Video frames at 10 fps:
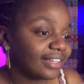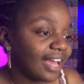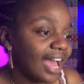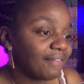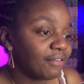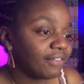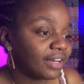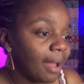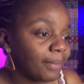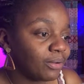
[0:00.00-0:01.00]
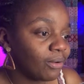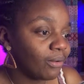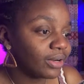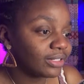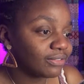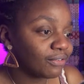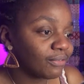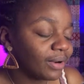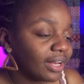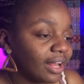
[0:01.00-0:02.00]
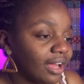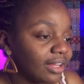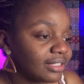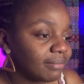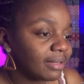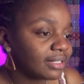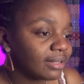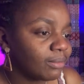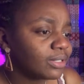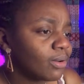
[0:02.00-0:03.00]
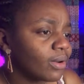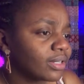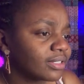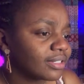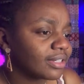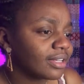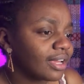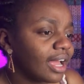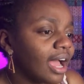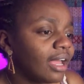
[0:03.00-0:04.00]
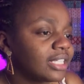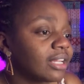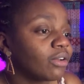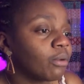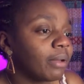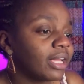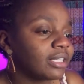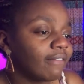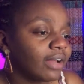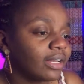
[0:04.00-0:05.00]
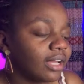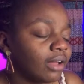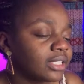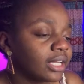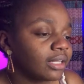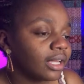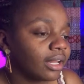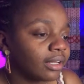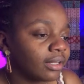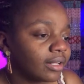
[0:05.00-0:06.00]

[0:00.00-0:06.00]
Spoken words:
I have a phenomenal course for 49. It's amazing. Which course? Is it on your page? I'll find it. I'll take a look at it.